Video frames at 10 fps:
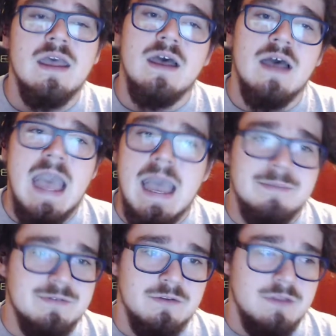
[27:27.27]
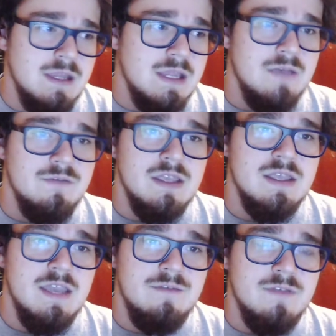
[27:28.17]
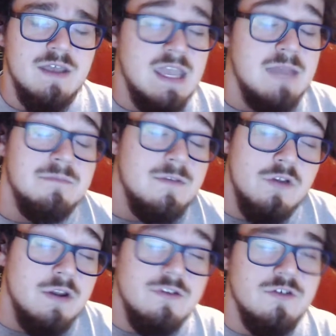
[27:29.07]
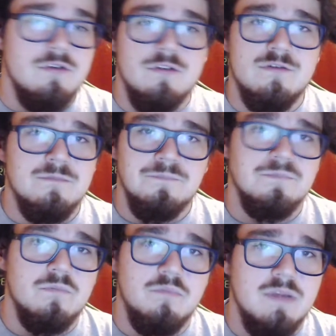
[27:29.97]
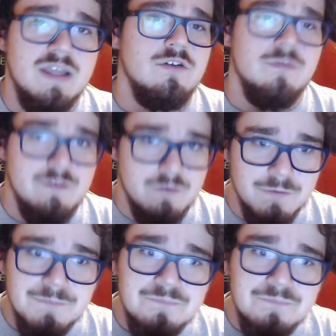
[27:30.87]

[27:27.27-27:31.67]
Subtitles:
Absolutely love it. If you're into shooters, play Doom Eternal.